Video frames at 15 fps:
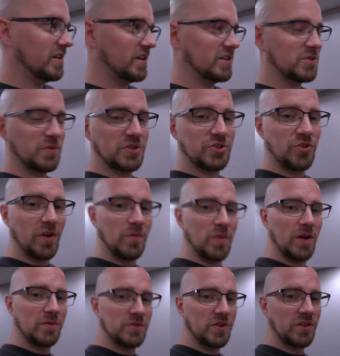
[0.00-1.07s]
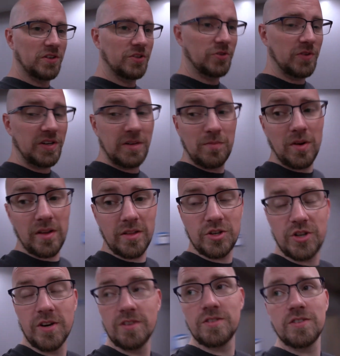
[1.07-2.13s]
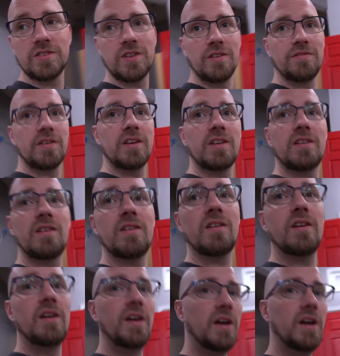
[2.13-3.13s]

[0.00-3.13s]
I switched around what I was going to do. I did bring the chairs and stuff in.